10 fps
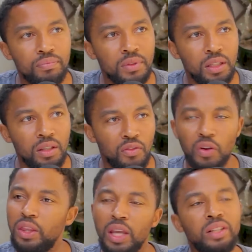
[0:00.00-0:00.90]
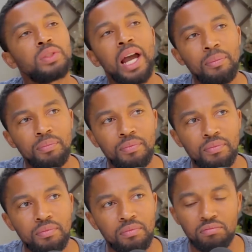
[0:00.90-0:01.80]
For that time.
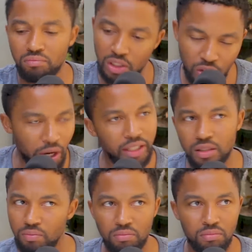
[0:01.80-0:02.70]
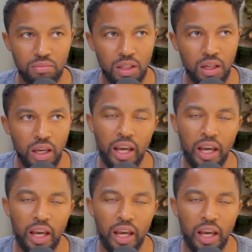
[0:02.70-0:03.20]
Great. And then